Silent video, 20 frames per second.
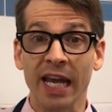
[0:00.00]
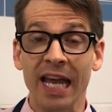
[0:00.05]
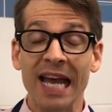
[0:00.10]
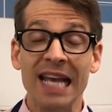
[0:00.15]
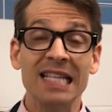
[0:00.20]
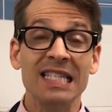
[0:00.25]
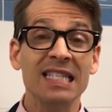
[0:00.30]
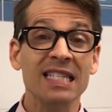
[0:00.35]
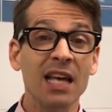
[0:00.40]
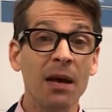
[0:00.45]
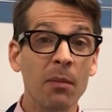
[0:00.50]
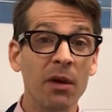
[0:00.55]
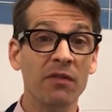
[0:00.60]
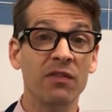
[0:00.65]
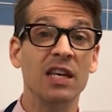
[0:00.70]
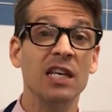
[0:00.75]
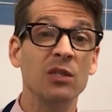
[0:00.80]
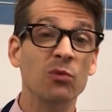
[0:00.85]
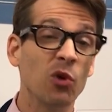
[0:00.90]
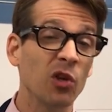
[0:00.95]
And some of
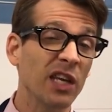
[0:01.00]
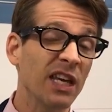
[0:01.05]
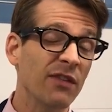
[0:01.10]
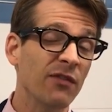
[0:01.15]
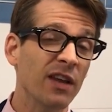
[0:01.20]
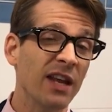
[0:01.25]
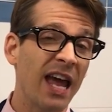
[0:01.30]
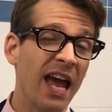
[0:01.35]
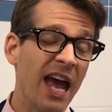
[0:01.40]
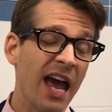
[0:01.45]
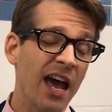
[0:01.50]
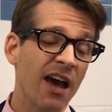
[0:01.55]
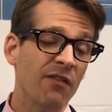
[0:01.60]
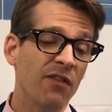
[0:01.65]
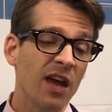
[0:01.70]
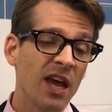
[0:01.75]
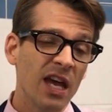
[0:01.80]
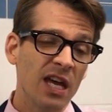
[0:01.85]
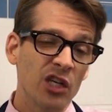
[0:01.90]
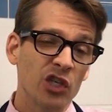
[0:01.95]
these will even have
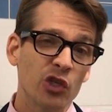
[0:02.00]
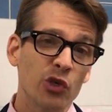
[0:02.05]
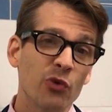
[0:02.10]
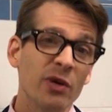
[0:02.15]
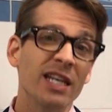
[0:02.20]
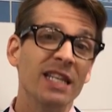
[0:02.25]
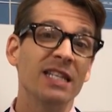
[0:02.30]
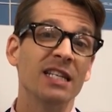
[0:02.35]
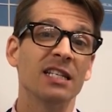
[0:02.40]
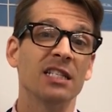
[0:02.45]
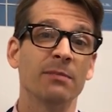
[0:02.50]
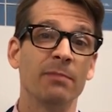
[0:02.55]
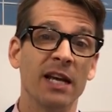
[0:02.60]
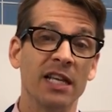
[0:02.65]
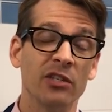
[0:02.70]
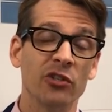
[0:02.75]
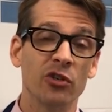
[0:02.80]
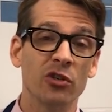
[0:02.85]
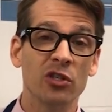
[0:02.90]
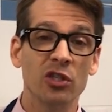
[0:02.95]
treat
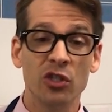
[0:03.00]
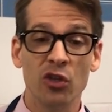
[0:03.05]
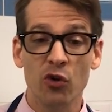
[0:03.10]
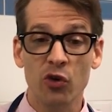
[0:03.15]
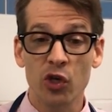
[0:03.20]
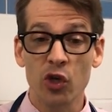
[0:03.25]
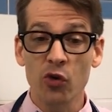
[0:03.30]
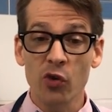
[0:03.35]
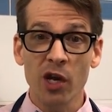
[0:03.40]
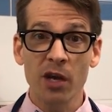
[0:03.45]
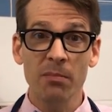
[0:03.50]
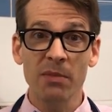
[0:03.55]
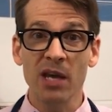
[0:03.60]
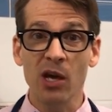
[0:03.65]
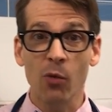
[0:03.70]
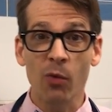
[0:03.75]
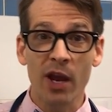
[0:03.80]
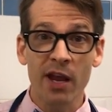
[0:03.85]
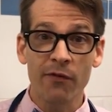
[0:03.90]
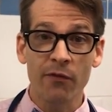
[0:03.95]
dispensers so you can be
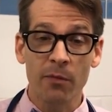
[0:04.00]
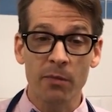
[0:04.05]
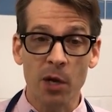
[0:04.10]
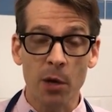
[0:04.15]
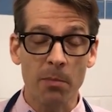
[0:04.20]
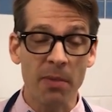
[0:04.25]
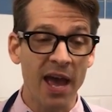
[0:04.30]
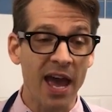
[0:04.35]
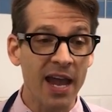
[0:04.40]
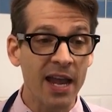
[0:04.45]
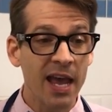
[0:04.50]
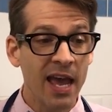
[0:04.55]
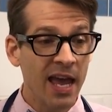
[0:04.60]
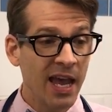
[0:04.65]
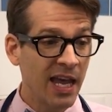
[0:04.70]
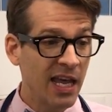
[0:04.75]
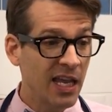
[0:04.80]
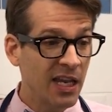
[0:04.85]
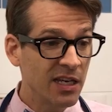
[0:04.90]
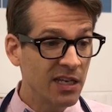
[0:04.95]
away from your pet
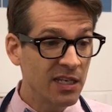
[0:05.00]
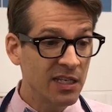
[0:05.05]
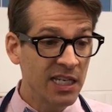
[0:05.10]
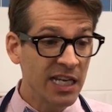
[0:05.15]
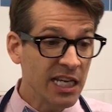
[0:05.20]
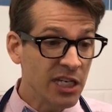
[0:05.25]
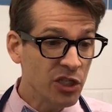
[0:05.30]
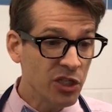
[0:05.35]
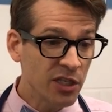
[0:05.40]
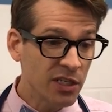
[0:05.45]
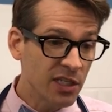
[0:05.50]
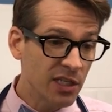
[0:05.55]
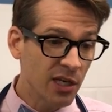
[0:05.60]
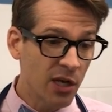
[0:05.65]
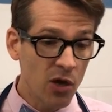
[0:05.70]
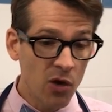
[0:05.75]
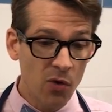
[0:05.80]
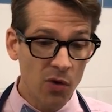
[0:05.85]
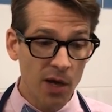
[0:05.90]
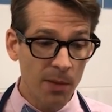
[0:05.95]
and teach it to
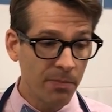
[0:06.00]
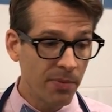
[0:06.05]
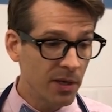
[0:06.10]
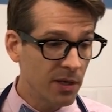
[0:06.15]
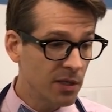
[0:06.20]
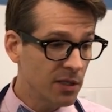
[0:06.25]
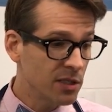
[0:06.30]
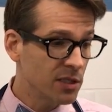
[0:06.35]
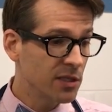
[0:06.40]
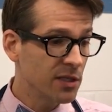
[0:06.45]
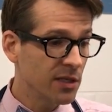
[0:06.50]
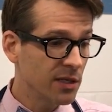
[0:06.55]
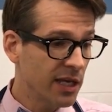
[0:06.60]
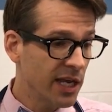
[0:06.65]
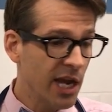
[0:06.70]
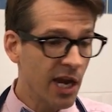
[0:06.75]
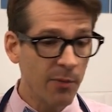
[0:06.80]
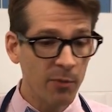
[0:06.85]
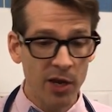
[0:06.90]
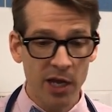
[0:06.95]
go up to the
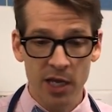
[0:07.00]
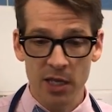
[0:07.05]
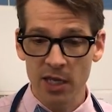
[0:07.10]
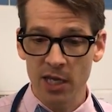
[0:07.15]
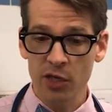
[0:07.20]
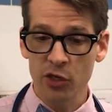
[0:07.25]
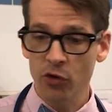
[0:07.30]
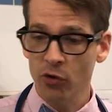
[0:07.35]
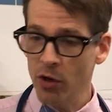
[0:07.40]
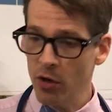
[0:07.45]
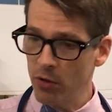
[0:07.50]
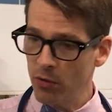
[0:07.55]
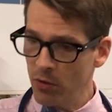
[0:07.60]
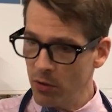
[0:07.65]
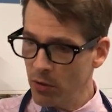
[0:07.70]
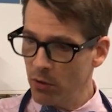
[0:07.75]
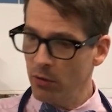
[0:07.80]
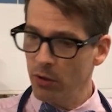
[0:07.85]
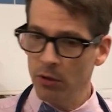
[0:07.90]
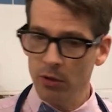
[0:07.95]
camera and then you go,
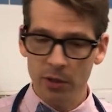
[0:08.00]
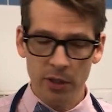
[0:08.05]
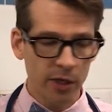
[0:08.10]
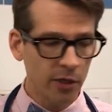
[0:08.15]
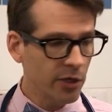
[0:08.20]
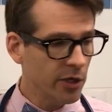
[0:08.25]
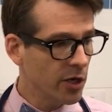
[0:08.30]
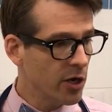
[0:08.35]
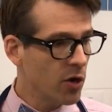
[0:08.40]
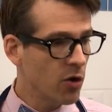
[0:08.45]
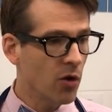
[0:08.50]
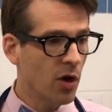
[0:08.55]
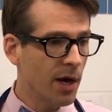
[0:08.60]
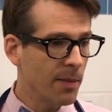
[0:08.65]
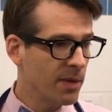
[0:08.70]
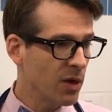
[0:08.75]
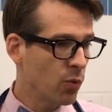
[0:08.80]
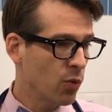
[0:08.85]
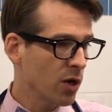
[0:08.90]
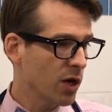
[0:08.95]
oh look, there you go,
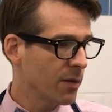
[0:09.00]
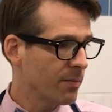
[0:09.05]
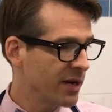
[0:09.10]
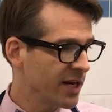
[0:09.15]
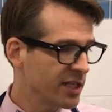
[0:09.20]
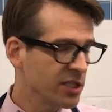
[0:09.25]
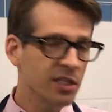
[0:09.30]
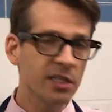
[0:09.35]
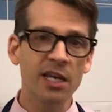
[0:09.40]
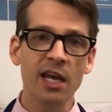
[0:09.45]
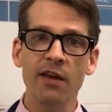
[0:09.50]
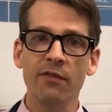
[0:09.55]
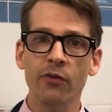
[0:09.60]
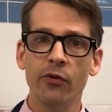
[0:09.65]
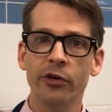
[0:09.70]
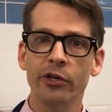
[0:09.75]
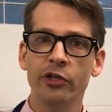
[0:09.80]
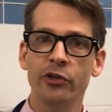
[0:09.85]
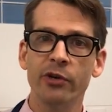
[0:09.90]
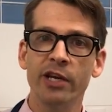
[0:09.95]
I'm at work but I just gave
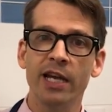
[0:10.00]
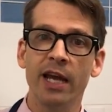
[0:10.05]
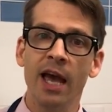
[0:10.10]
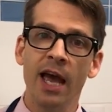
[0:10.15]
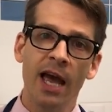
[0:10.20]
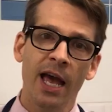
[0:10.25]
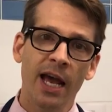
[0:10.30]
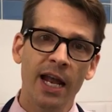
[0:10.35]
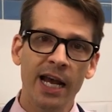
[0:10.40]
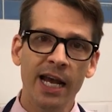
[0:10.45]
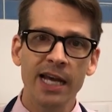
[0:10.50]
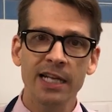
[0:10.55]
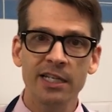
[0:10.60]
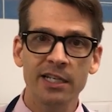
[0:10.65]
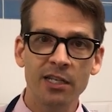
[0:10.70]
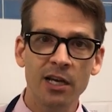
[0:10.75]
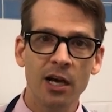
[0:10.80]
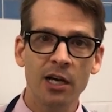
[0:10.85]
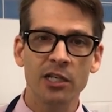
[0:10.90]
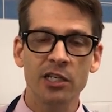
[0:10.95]
you a treat and I got to
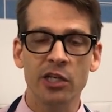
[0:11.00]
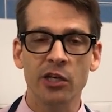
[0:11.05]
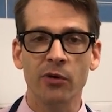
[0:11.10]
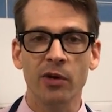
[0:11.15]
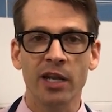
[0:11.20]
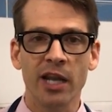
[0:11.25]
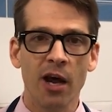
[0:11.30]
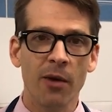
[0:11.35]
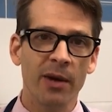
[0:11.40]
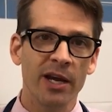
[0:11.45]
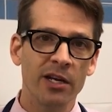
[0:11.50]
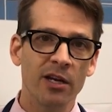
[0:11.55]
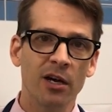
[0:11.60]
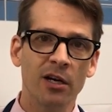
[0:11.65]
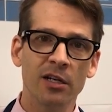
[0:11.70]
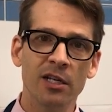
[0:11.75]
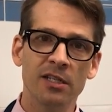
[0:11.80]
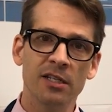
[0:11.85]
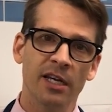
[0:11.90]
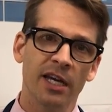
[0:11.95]
talk to you and now my dog
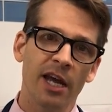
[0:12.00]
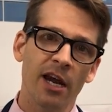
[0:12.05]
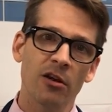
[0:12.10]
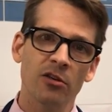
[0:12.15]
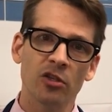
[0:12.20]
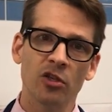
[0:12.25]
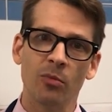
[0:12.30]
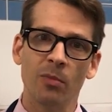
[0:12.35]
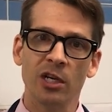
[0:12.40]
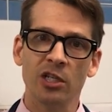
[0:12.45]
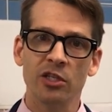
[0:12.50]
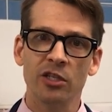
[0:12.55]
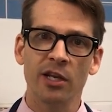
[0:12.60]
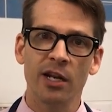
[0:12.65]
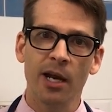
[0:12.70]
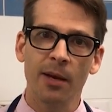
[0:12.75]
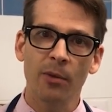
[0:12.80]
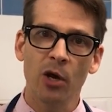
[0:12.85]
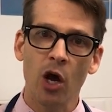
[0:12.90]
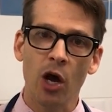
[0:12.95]
doesn't care so much that
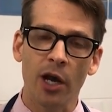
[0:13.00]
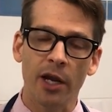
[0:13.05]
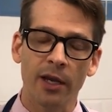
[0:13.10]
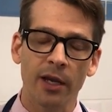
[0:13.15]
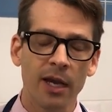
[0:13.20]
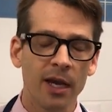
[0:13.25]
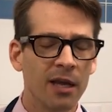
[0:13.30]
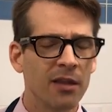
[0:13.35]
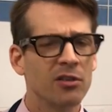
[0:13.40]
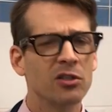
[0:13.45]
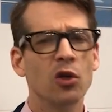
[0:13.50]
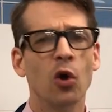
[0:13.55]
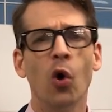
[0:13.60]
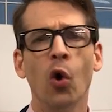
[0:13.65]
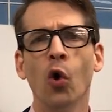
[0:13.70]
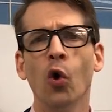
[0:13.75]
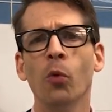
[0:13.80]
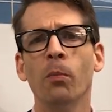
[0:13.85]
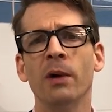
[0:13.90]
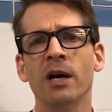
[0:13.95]
I'm gone. There's a
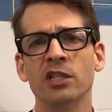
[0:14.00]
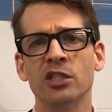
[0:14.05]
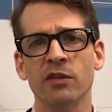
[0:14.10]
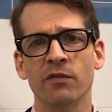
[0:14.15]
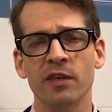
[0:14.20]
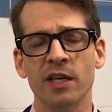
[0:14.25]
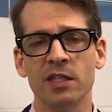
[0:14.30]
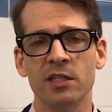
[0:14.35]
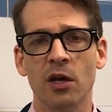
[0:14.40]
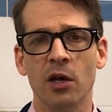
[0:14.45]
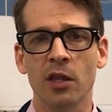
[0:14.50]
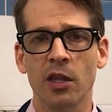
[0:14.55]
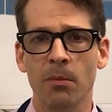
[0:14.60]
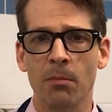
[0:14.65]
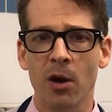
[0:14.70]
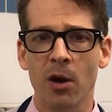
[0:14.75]
whole bunch of these on the